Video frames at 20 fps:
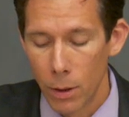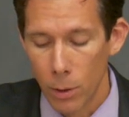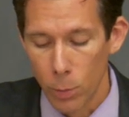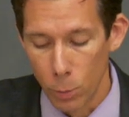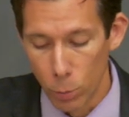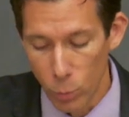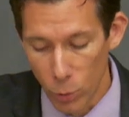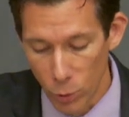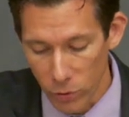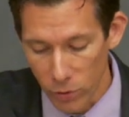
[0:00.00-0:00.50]

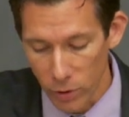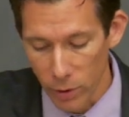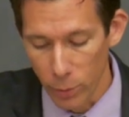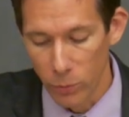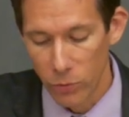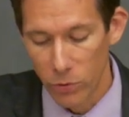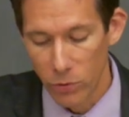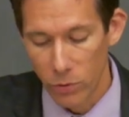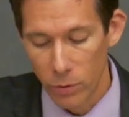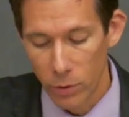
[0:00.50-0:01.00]

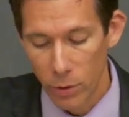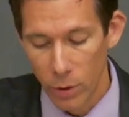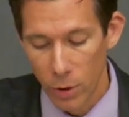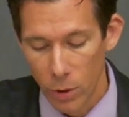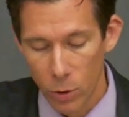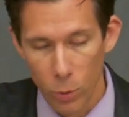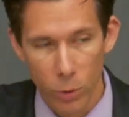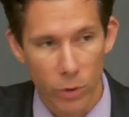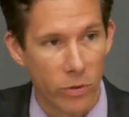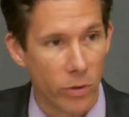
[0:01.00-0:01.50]
Muslims
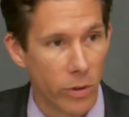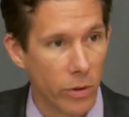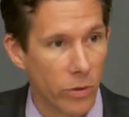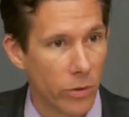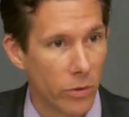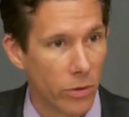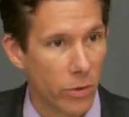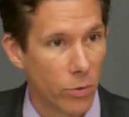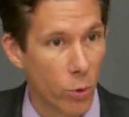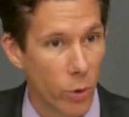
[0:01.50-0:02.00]
who were
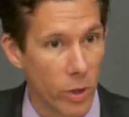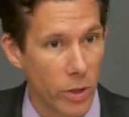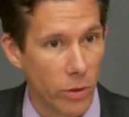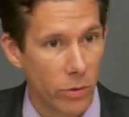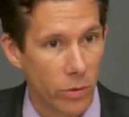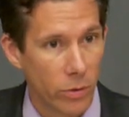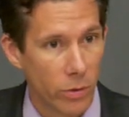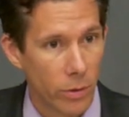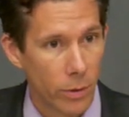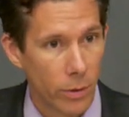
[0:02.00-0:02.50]
citizens of
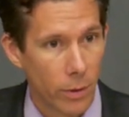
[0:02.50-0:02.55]
Greece.